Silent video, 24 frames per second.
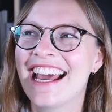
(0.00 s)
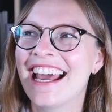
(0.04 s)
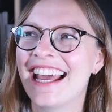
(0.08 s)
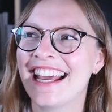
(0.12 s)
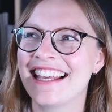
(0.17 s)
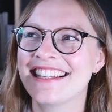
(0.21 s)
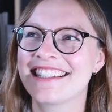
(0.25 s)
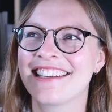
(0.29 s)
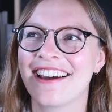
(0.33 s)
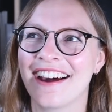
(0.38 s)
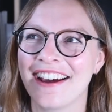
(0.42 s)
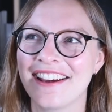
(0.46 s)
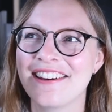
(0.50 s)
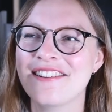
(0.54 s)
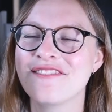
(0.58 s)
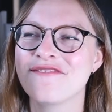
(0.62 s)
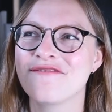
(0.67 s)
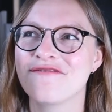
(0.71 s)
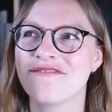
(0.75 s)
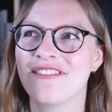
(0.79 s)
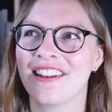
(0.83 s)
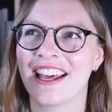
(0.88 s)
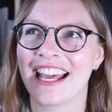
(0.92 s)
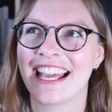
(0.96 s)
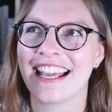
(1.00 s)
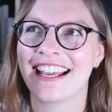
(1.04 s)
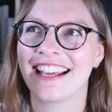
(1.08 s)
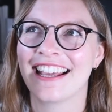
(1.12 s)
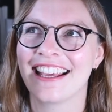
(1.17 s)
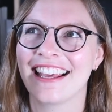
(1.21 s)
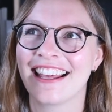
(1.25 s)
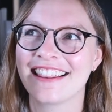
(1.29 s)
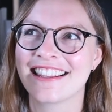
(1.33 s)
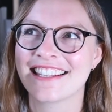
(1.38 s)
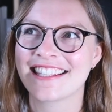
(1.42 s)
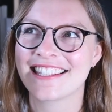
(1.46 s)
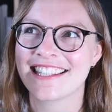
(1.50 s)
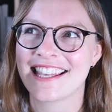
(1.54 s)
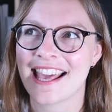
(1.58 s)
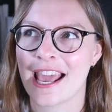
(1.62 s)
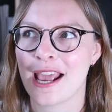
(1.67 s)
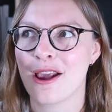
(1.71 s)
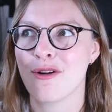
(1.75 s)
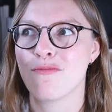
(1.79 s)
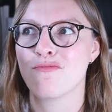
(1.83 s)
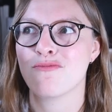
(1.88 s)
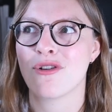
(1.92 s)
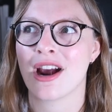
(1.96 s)
It's kind of like the
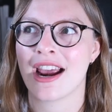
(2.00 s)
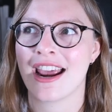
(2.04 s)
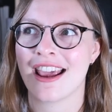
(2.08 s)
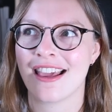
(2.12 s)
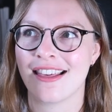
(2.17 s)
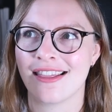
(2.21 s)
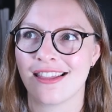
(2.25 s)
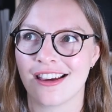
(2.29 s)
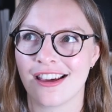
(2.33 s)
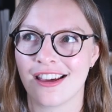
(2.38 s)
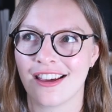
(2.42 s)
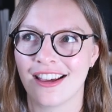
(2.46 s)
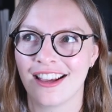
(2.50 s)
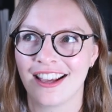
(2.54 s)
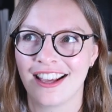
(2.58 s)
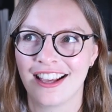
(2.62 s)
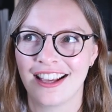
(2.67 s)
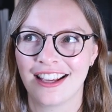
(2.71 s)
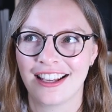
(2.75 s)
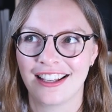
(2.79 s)
same way that